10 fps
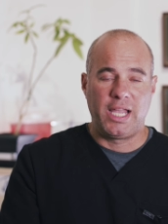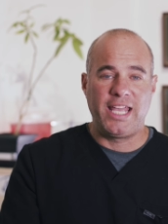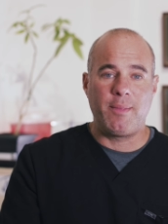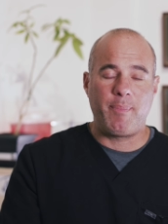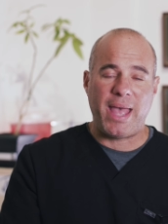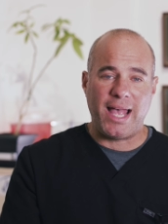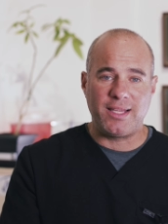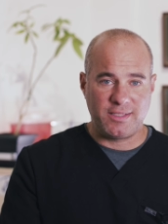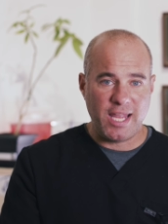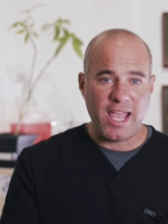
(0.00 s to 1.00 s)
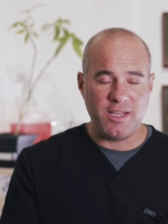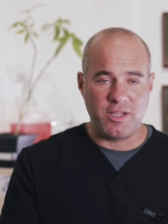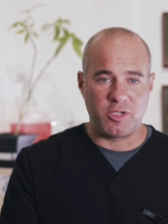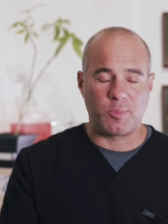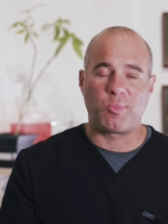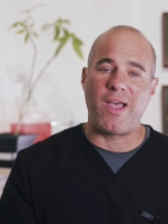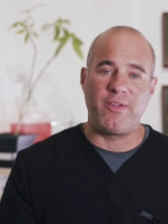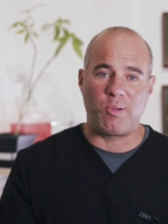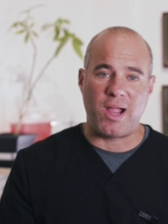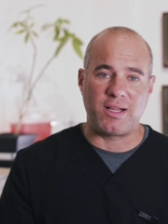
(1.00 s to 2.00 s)
In the past 10 years,
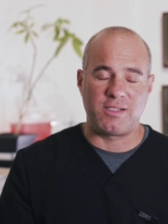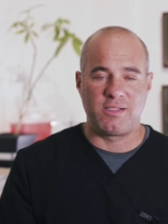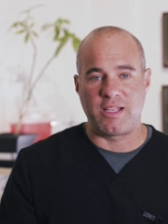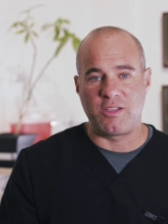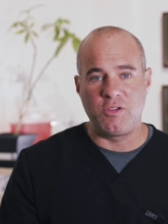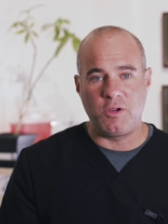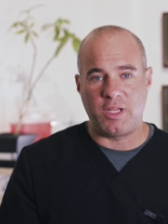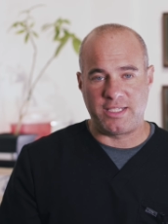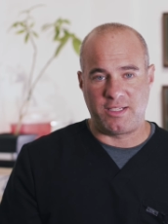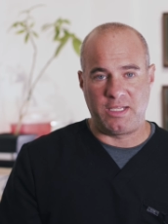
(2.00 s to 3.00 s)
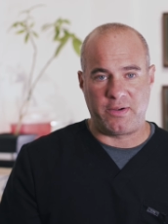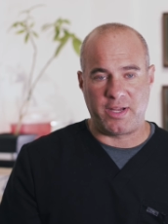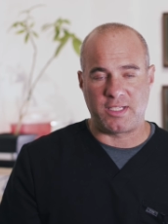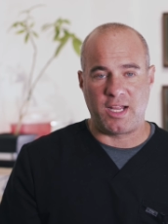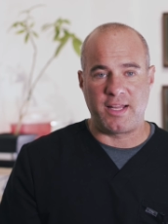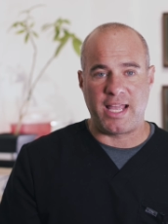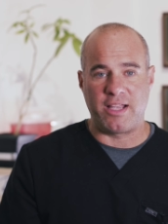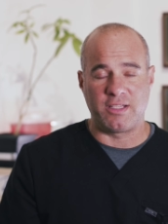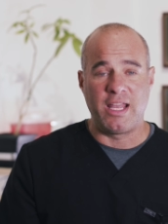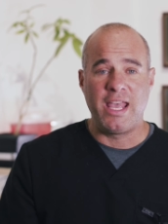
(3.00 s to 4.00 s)
private practices that utilize the
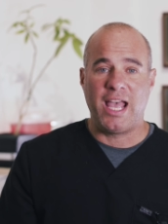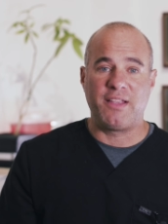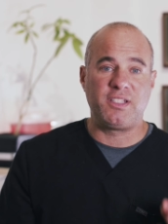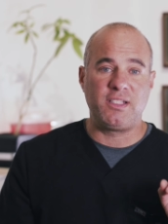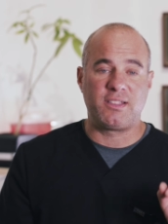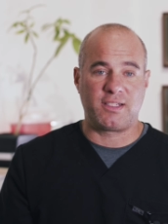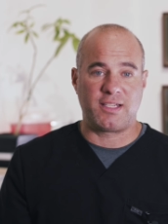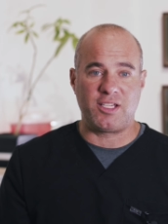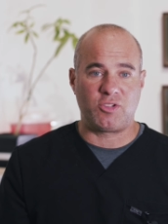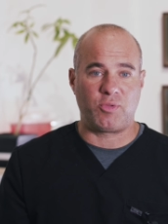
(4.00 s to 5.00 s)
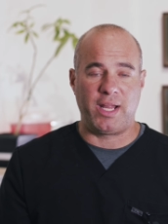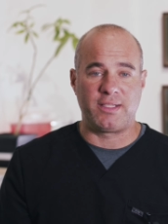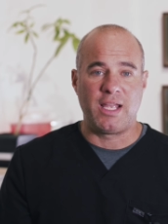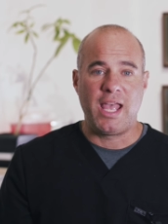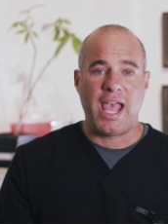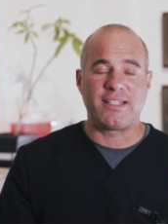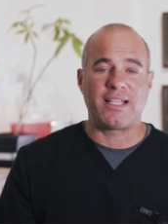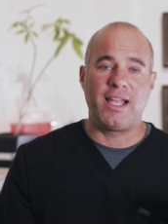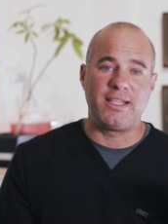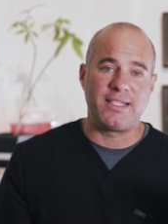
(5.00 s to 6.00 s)
DRX9000 have seen success rates as
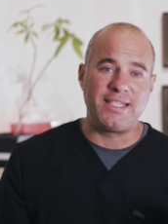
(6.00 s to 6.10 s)
high as